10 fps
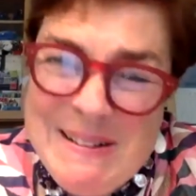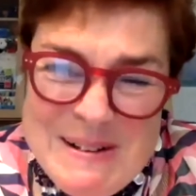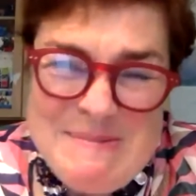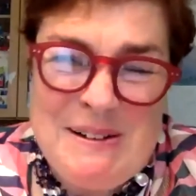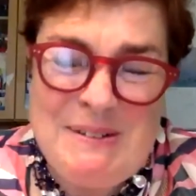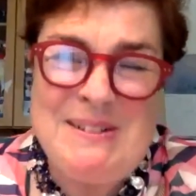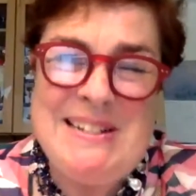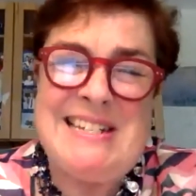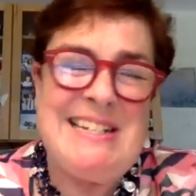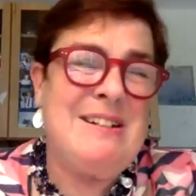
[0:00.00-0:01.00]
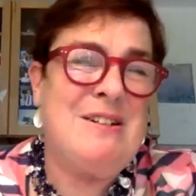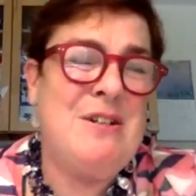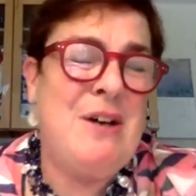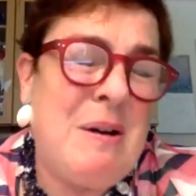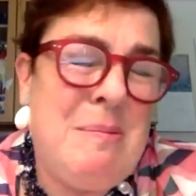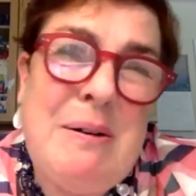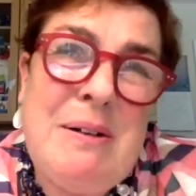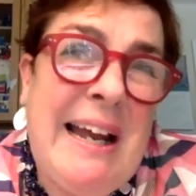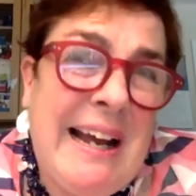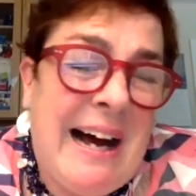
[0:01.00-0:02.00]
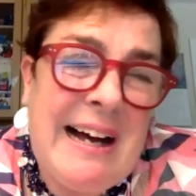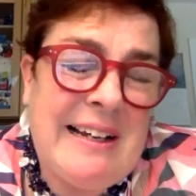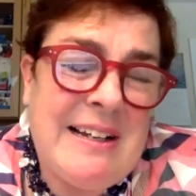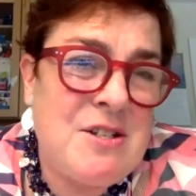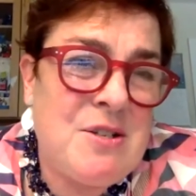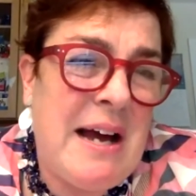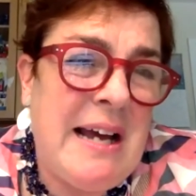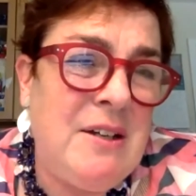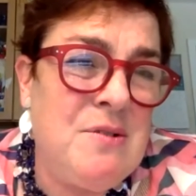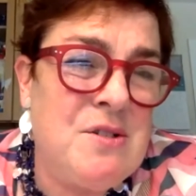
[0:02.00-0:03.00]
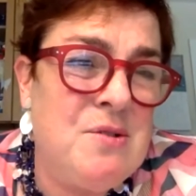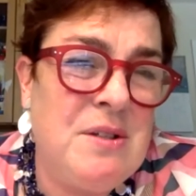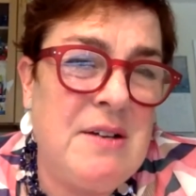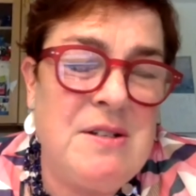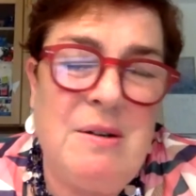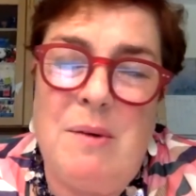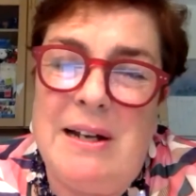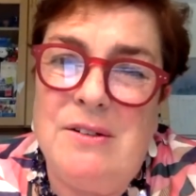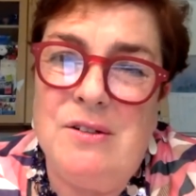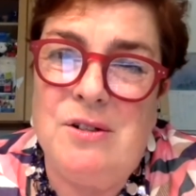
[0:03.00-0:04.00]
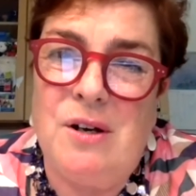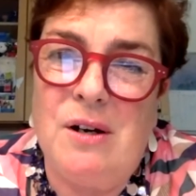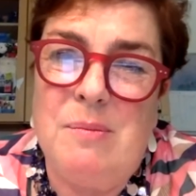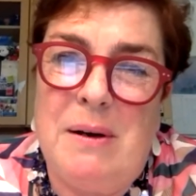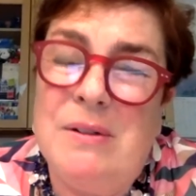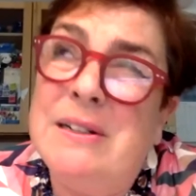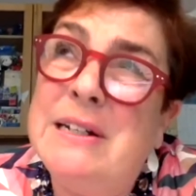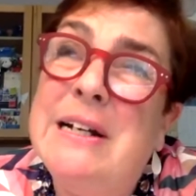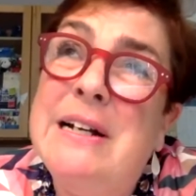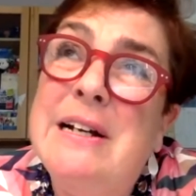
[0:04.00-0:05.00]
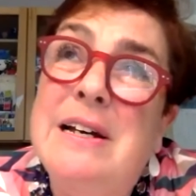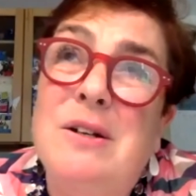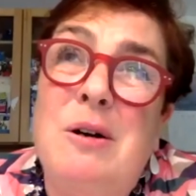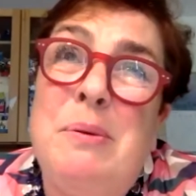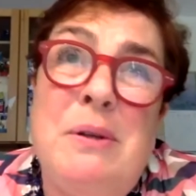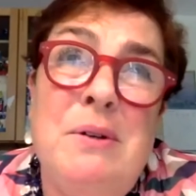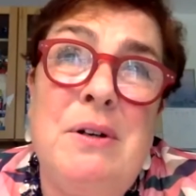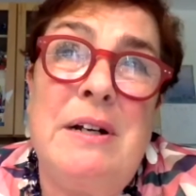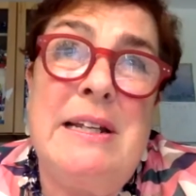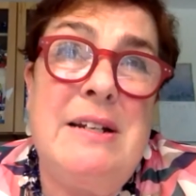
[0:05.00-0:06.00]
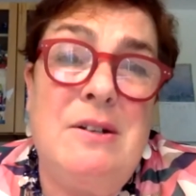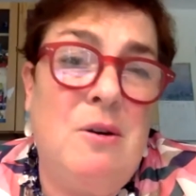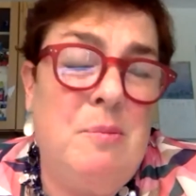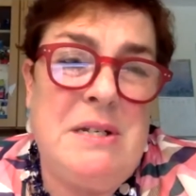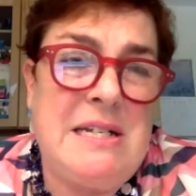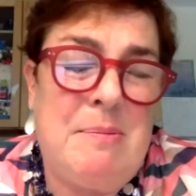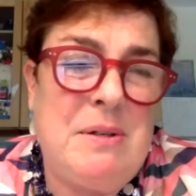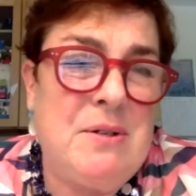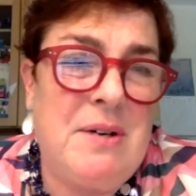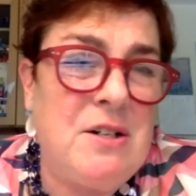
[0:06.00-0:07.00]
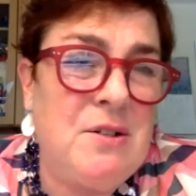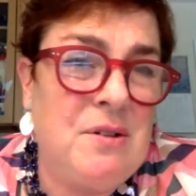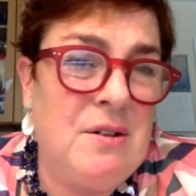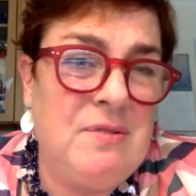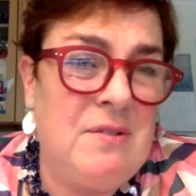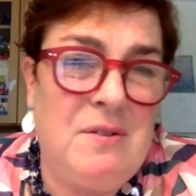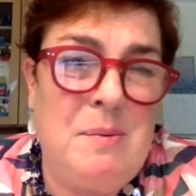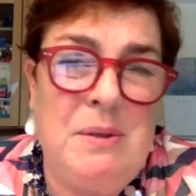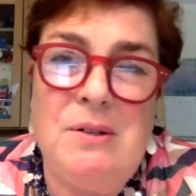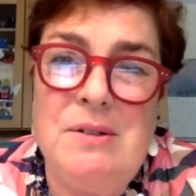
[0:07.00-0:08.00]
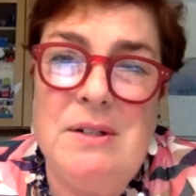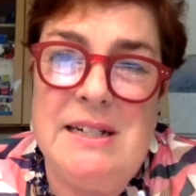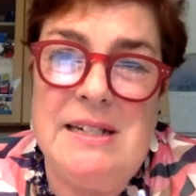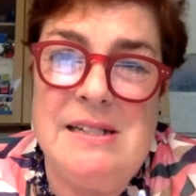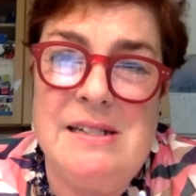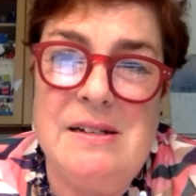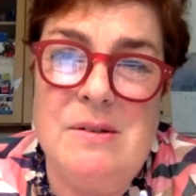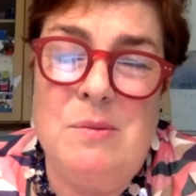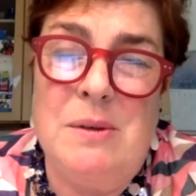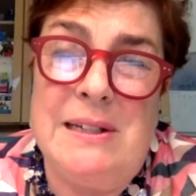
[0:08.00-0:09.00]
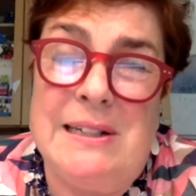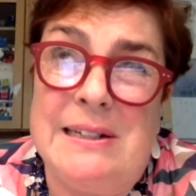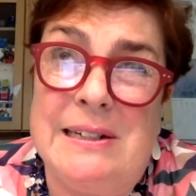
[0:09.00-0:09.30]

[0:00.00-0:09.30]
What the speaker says: but you can still talk about AI. So I use 2001 to talk about the computer, and then it opens up a treasure trove of opportunities with